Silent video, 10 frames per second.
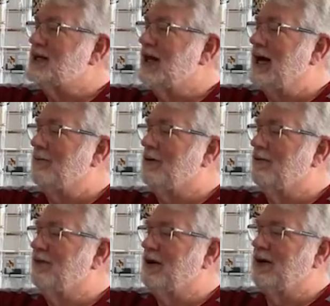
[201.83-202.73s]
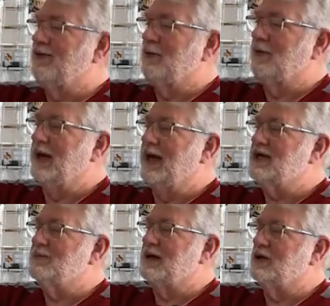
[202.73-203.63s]
that slot perfectly from the
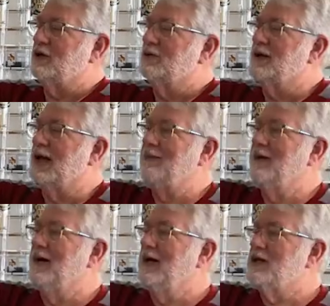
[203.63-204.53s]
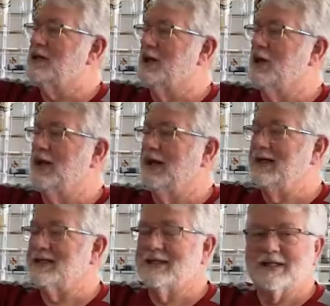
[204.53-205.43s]
aspect tube top, so
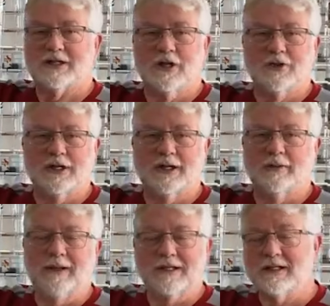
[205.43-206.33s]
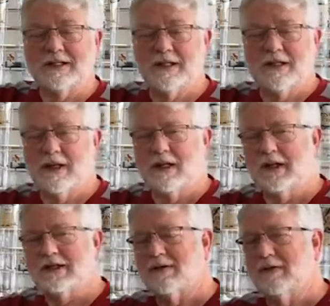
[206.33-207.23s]
it sits on there.
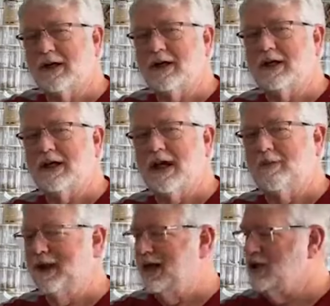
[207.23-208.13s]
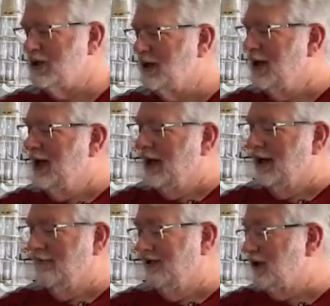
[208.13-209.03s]
It's a really good combination.
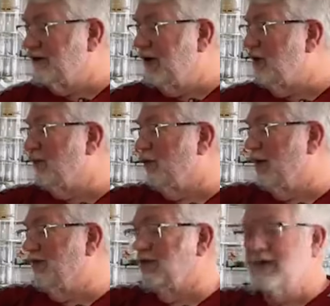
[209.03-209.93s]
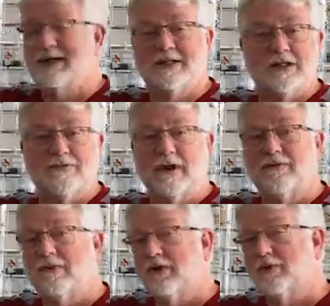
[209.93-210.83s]
This feeder, for whatever reason, is
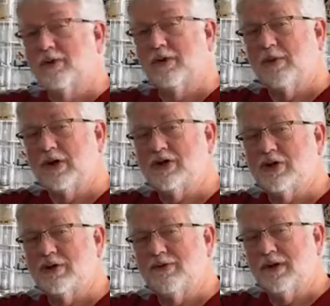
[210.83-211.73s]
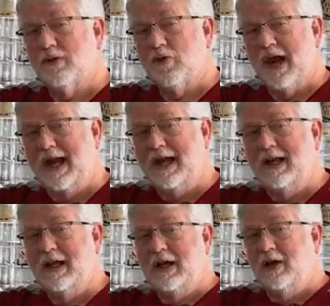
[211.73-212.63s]
very vulnerable to moisture,
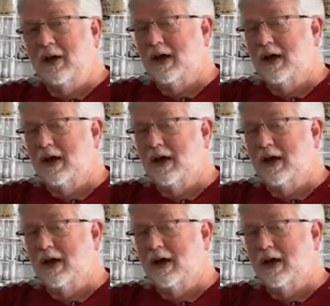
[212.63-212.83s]
rain,